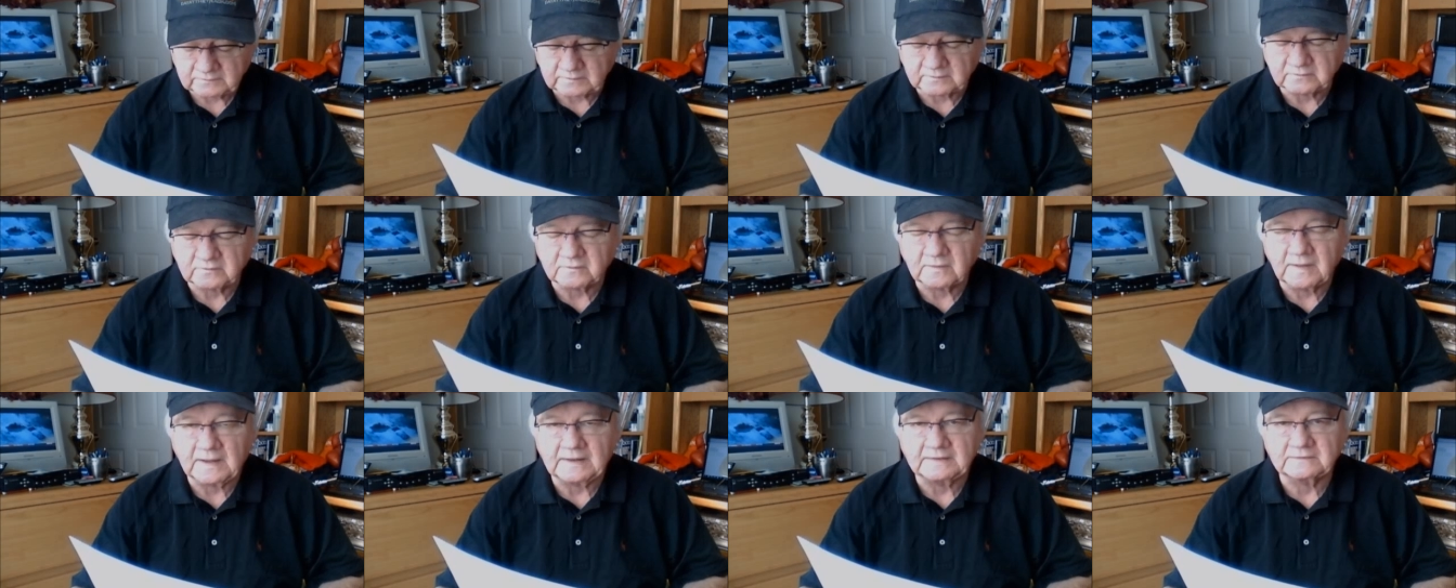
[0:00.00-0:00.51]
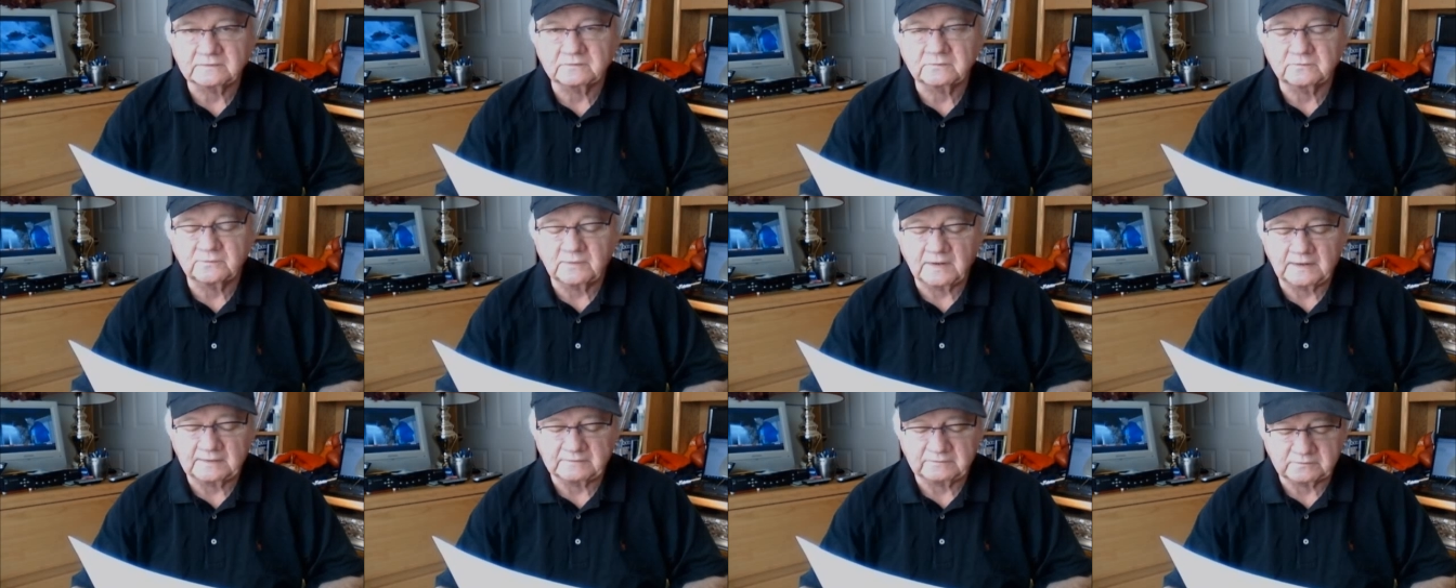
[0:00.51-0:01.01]
his last
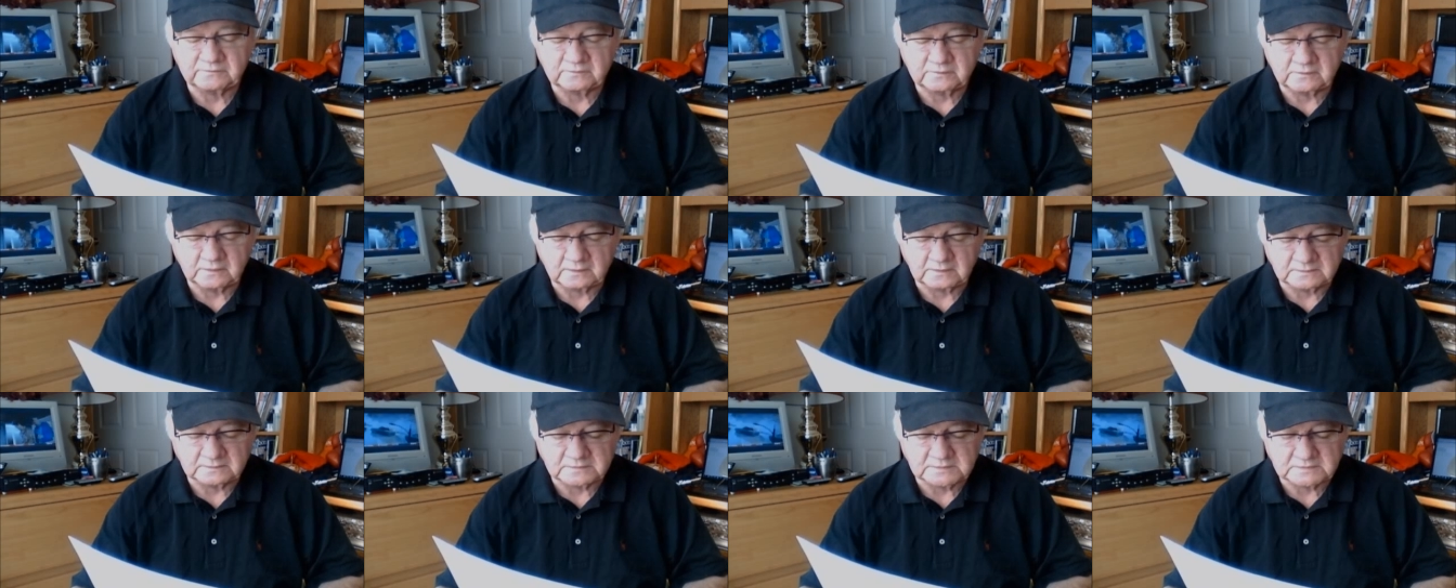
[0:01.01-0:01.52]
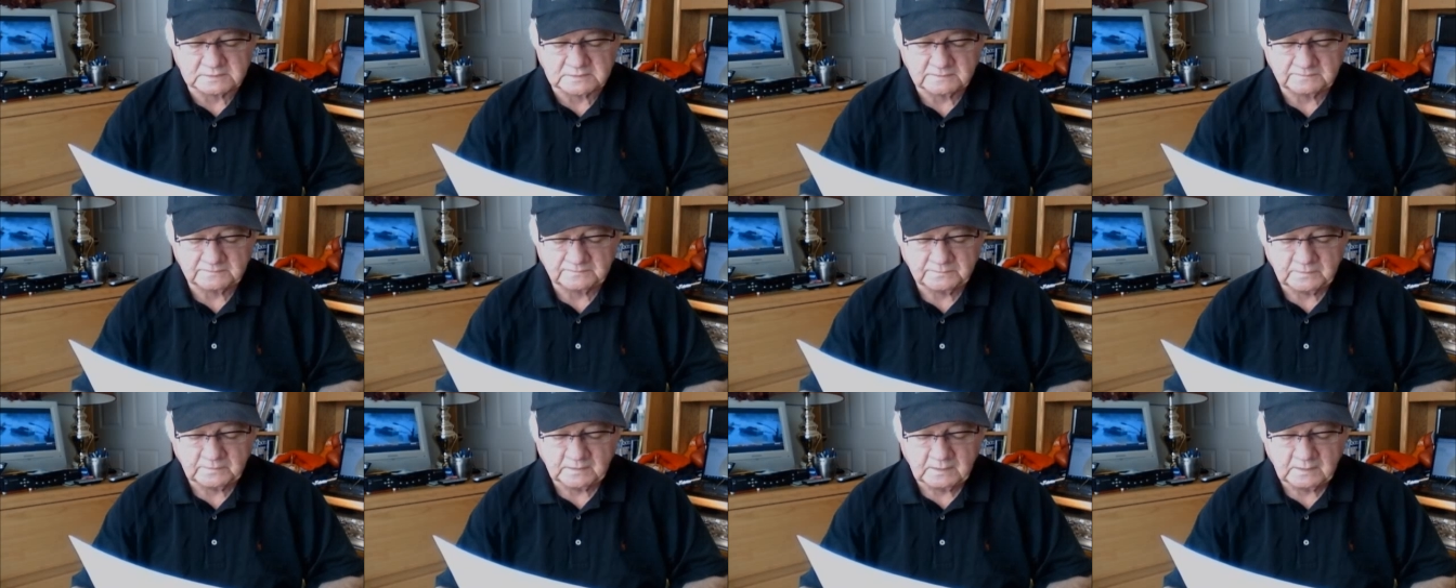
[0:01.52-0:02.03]
5 starts.
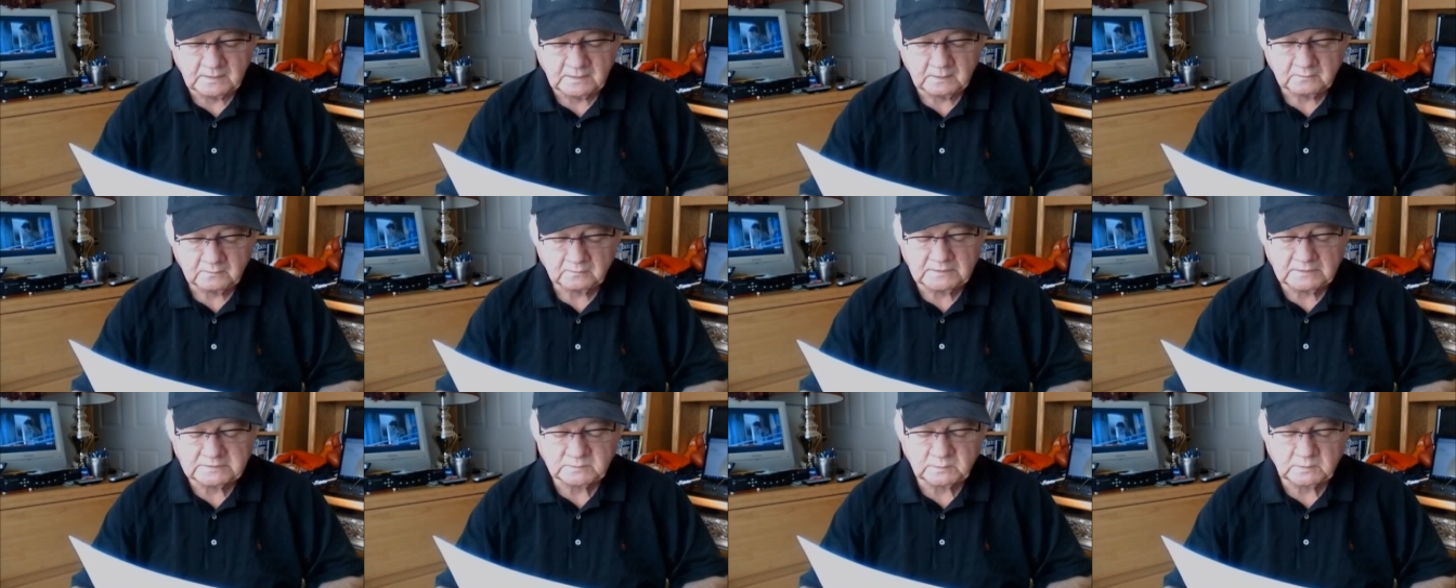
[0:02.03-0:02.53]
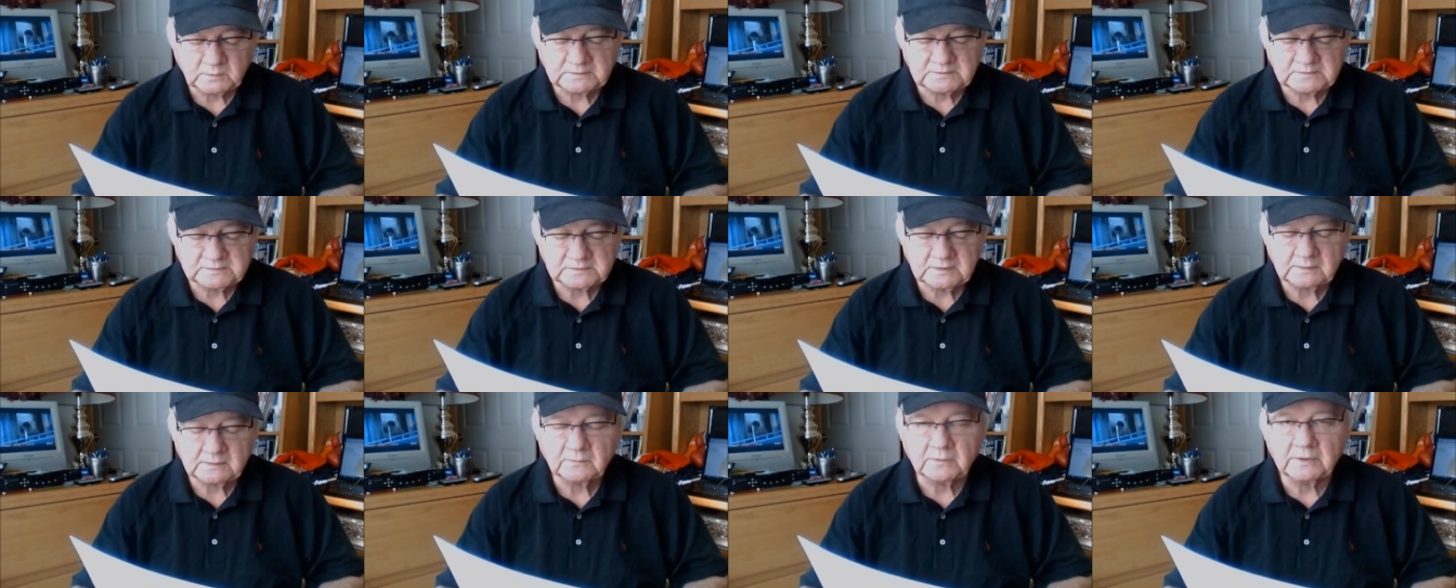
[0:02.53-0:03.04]
Race 1
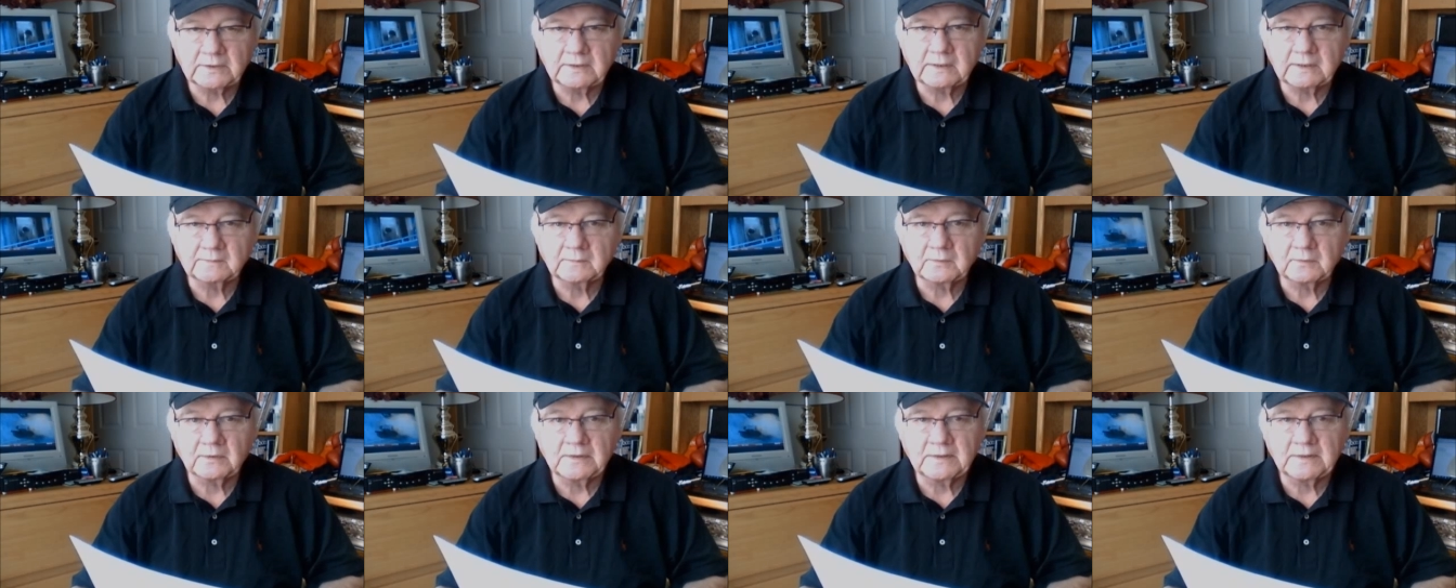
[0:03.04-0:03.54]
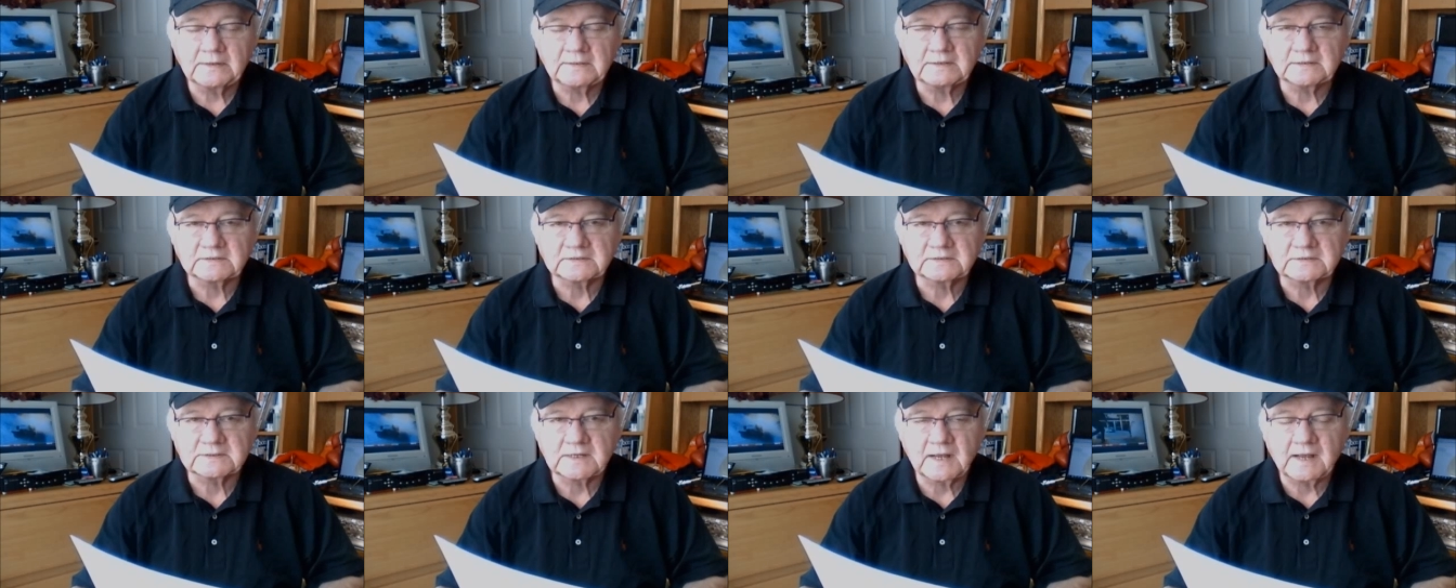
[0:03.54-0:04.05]
summary, number 8,
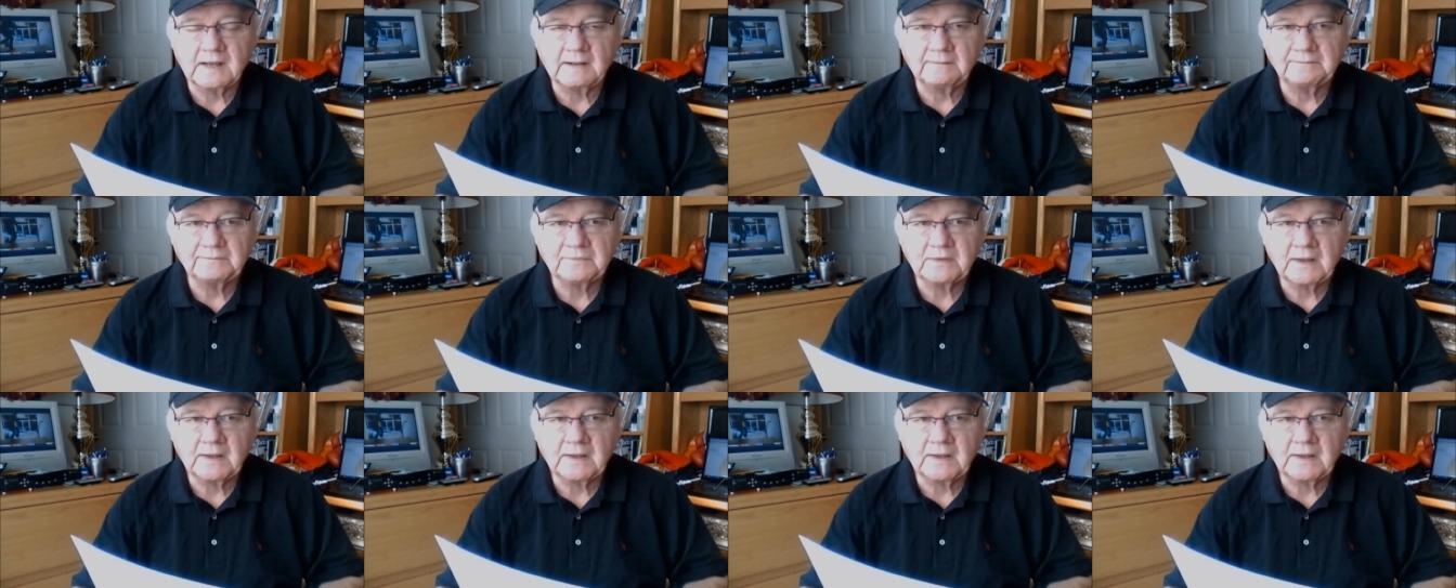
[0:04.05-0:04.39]
Kassam,